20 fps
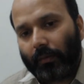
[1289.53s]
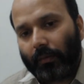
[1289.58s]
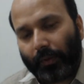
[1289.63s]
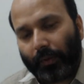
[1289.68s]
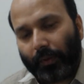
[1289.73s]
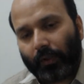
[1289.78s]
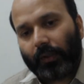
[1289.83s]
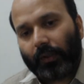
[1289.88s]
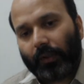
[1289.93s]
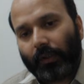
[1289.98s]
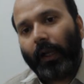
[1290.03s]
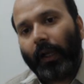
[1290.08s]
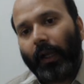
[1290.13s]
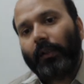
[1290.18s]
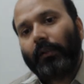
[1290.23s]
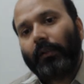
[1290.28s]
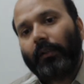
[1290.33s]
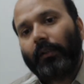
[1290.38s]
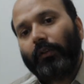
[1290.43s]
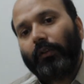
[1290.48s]
for that
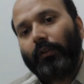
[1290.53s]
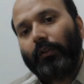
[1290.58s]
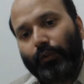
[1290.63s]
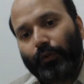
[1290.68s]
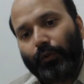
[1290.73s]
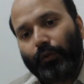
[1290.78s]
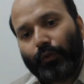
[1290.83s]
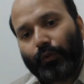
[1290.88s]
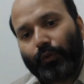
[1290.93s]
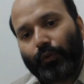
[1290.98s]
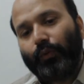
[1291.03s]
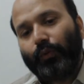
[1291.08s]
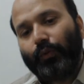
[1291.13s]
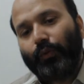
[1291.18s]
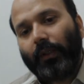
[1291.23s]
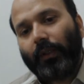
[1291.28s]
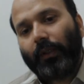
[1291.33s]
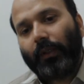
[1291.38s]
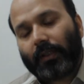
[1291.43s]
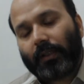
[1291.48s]
you
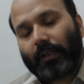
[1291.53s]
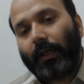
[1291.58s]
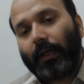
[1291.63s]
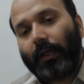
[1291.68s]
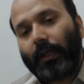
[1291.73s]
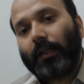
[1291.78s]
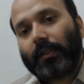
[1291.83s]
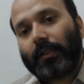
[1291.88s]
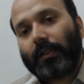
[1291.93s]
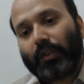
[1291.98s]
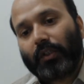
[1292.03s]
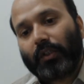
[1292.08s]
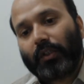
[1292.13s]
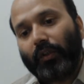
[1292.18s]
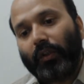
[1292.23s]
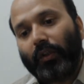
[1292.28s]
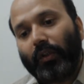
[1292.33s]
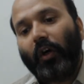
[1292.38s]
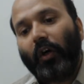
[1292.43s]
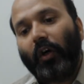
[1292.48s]
should start
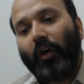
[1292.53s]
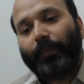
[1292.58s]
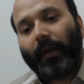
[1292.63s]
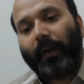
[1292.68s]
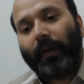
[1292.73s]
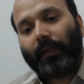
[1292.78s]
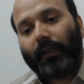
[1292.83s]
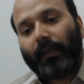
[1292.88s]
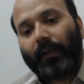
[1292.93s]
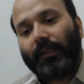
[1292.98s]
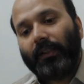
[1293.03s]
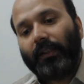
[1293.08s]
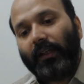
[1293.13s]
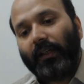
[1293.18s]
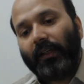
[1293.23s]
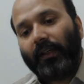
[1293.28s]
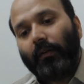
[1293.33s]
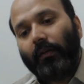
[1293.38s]
now practicing,